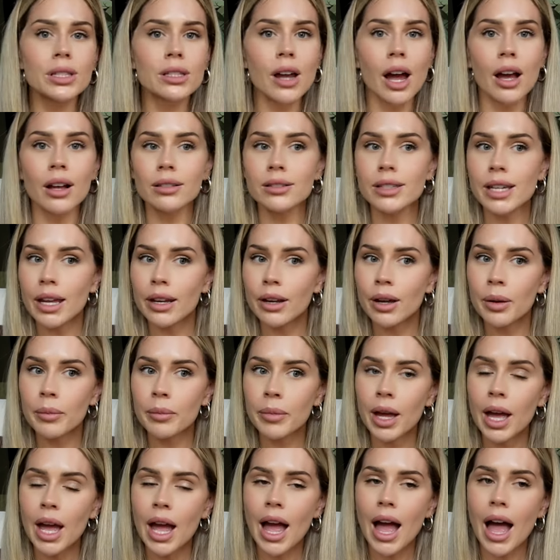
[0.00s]
style denim,
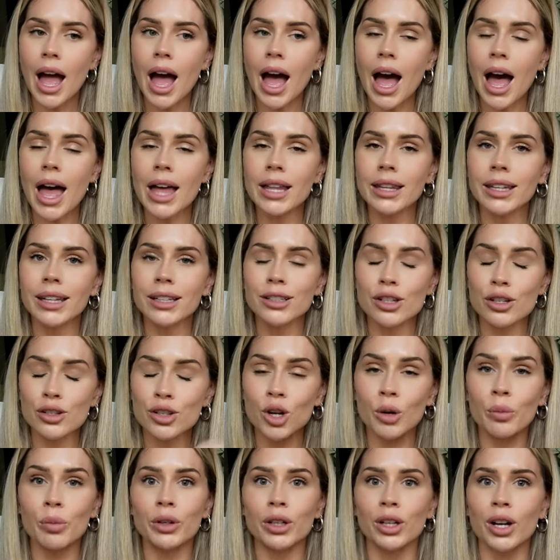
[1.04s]
and then just
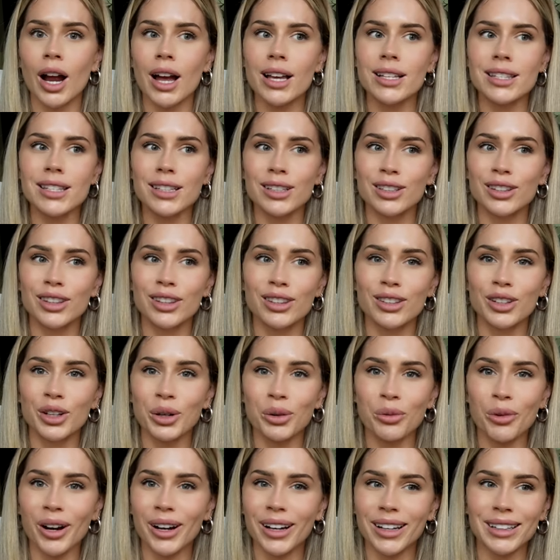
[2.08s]
open your eyes and you're
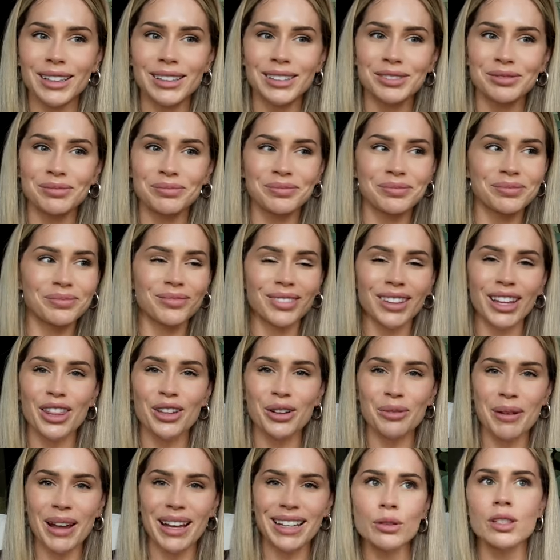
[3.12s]
wearing leather
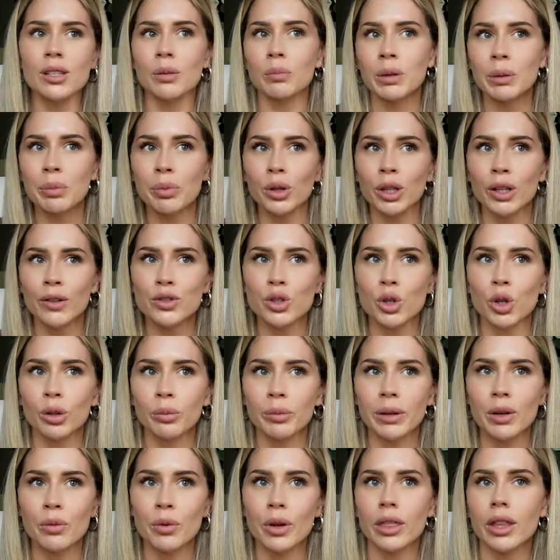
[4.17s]
pants. Some people have told
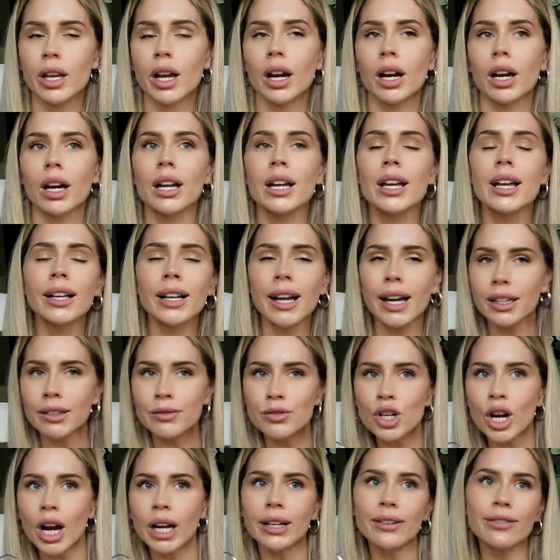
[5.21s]
me when they're kind of
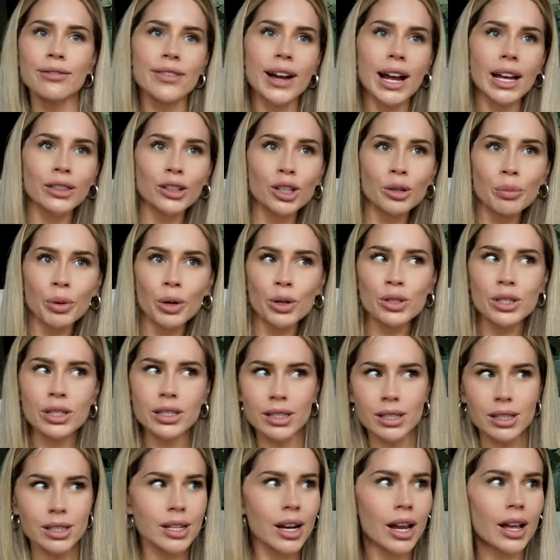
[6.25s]
trying to find their
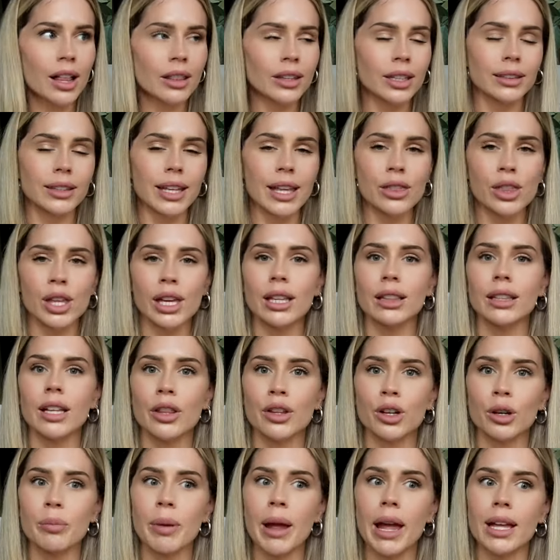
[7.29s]
personal style that they think
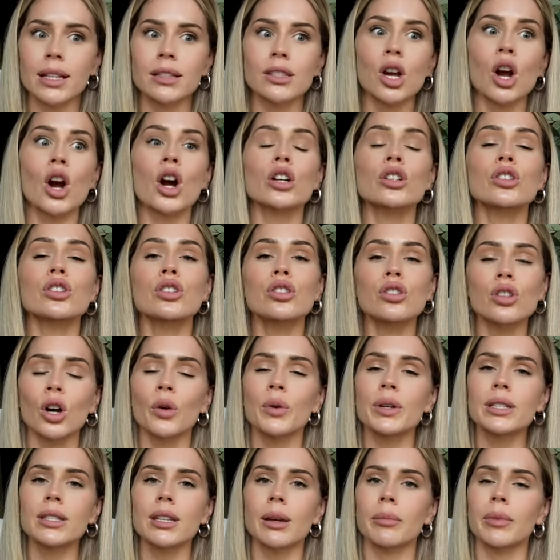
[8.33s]
leather pants are so
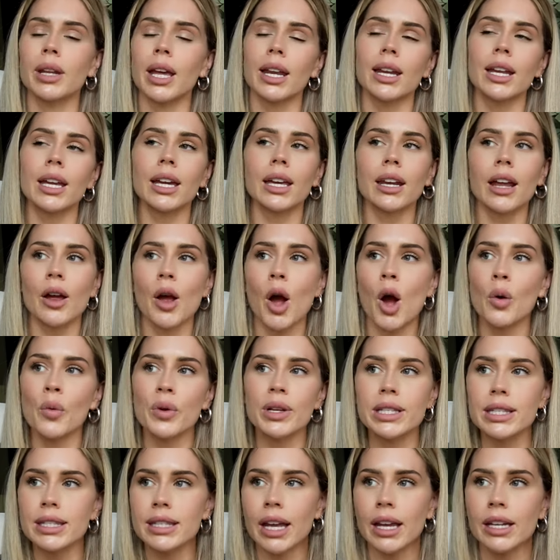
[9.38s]
intimidating and I
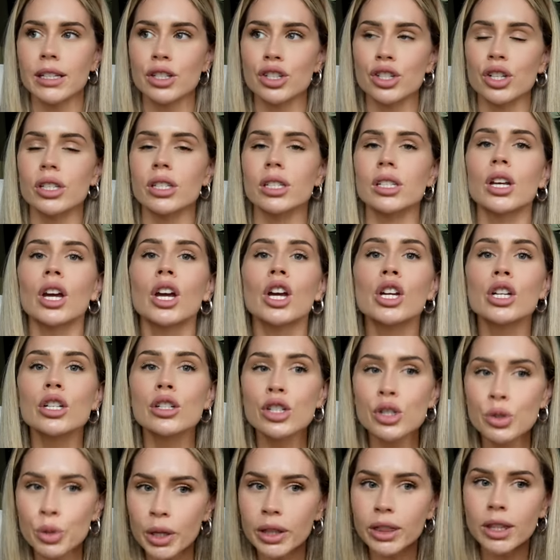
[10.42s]
always say just
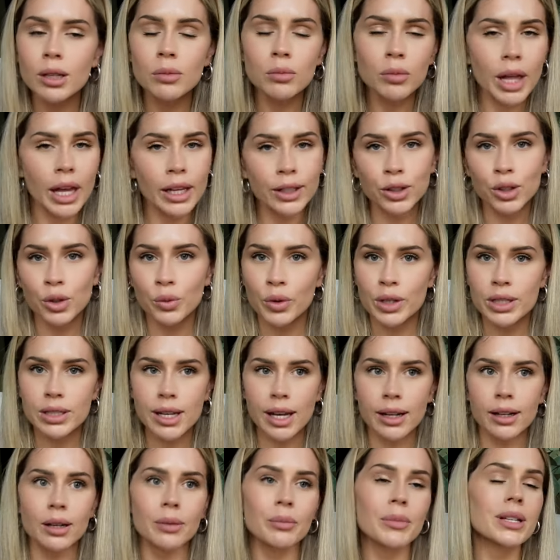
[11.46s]
Treat them like you would
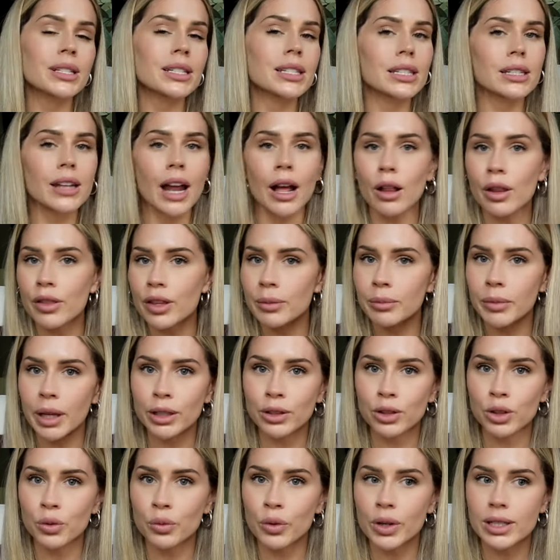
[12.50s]
denim, style them
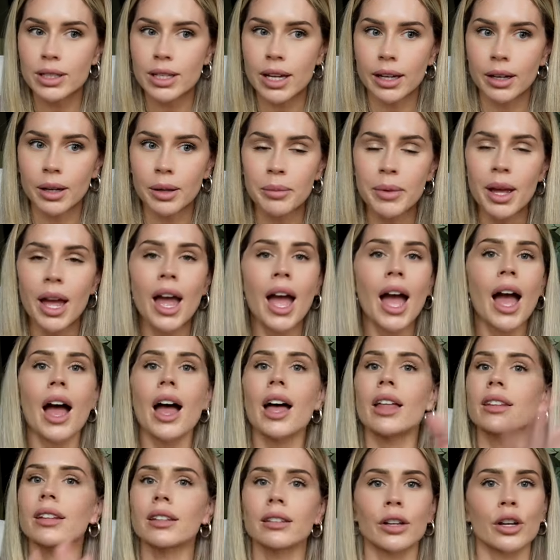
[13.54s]
like you would denim,
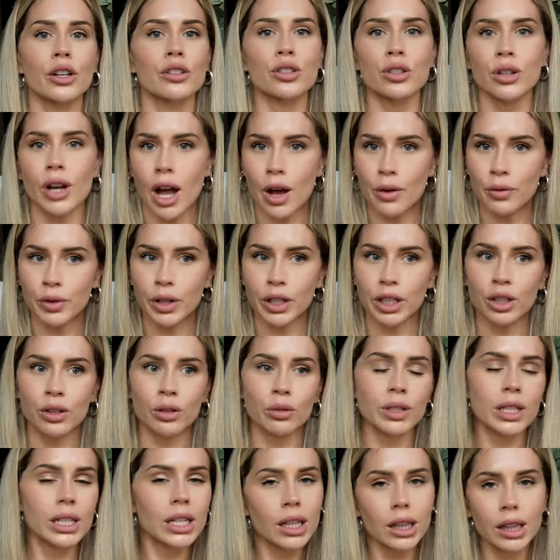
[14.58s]
and then there's your outfit. You don't
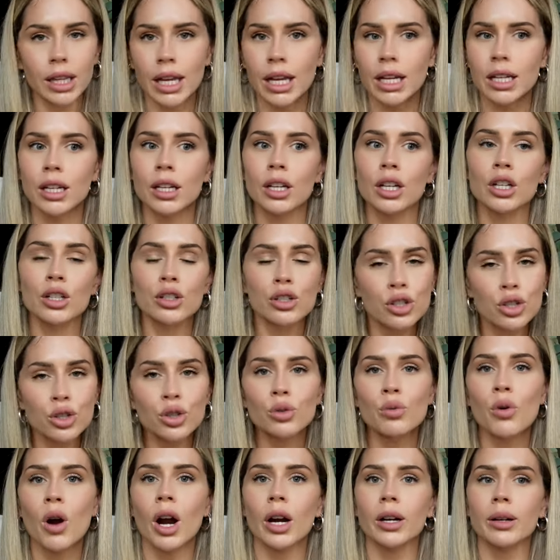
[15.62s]
need to think
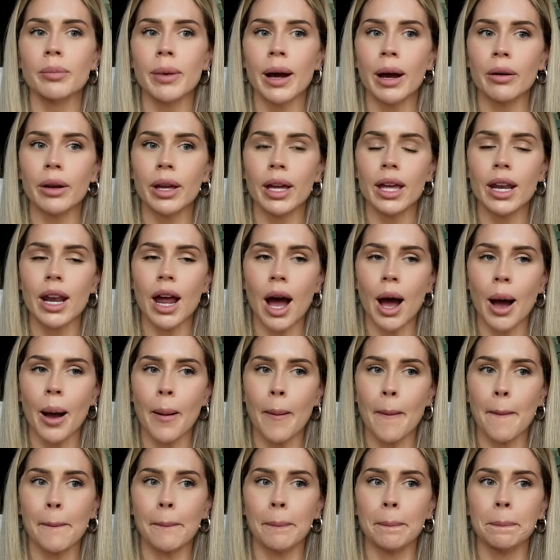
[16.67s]
too hard about it.
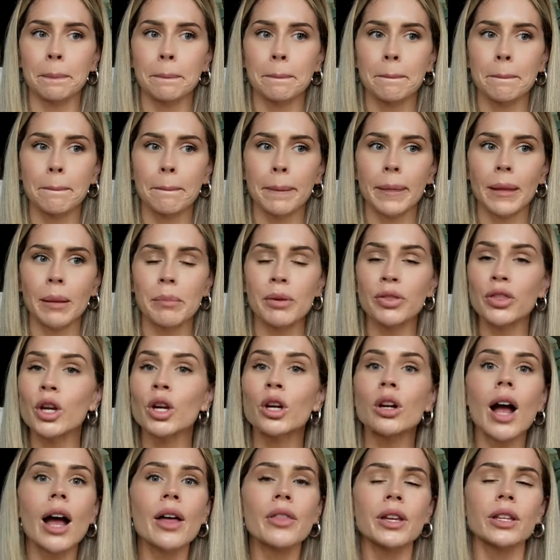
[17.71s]
Um, but
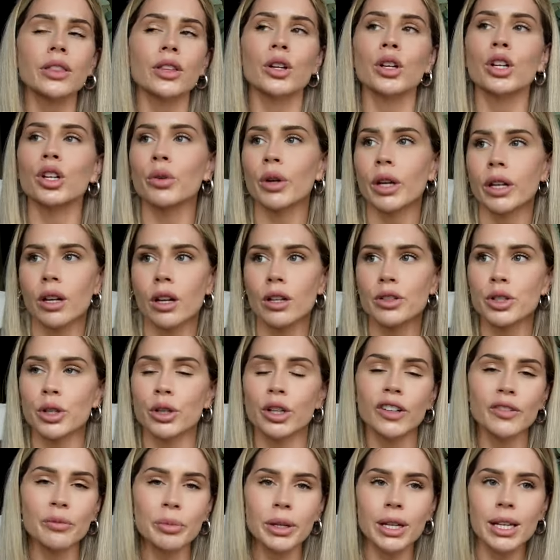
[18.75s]
they're, I think they're a great
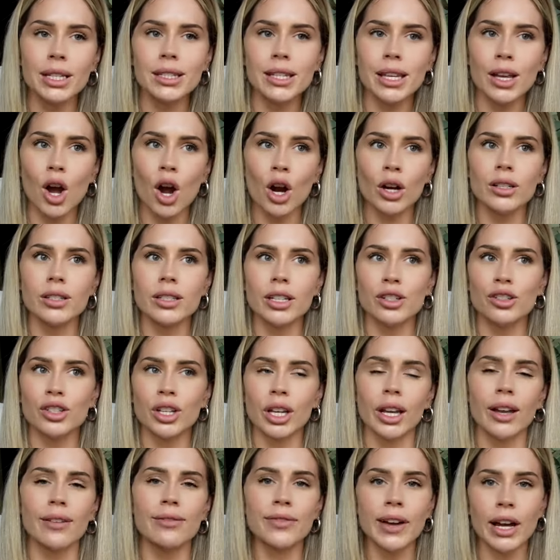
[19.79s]
alternative because they are such
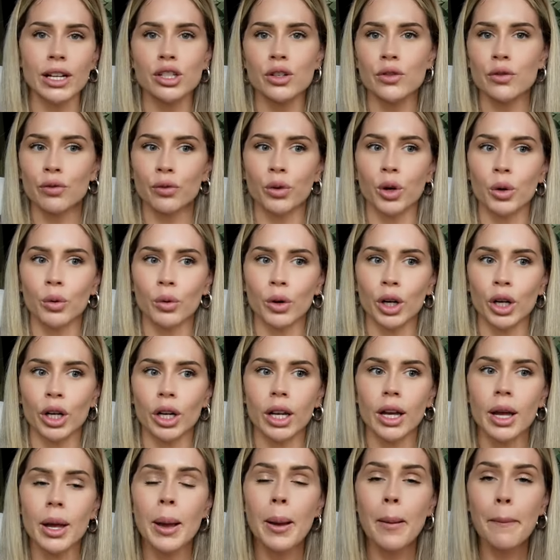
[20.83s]
like a fashion forward
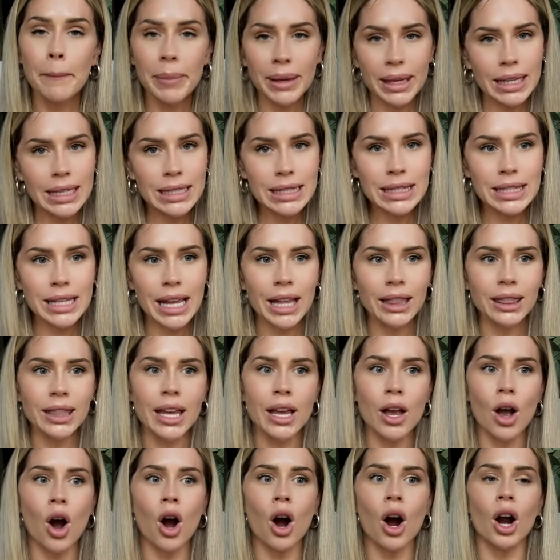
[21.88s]
piece and
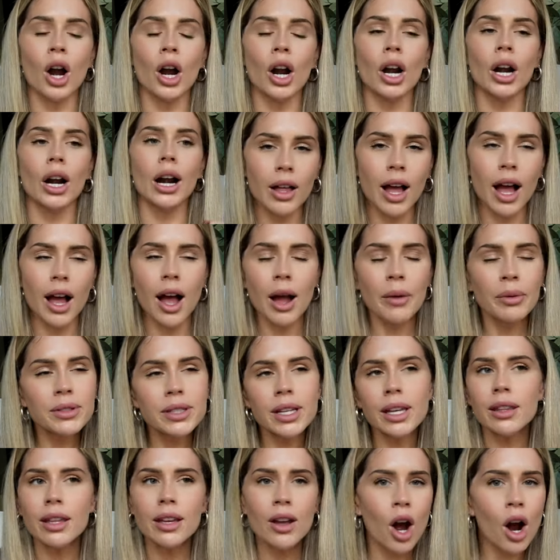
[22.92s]
they are, I would say
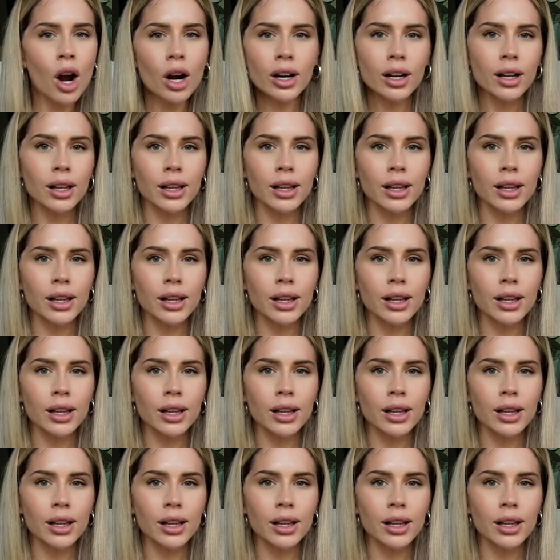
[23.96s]
they are a